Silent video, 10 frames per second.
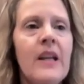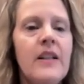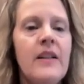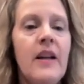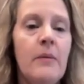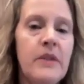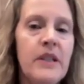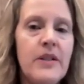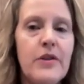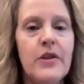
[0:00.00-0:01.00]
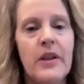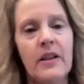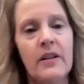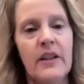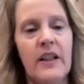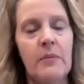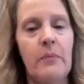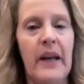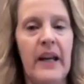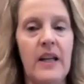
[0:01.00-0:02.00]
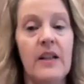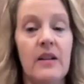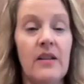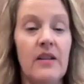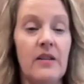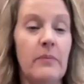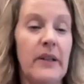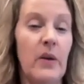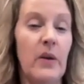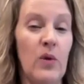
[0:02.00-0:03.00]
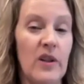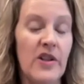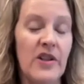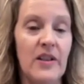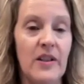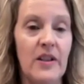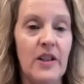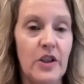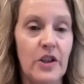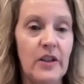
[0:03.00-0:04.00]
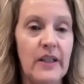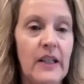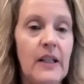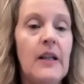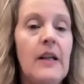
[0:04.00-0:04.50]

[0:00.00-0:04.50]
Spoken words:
numbness, tingling, pain a little bit worse initially.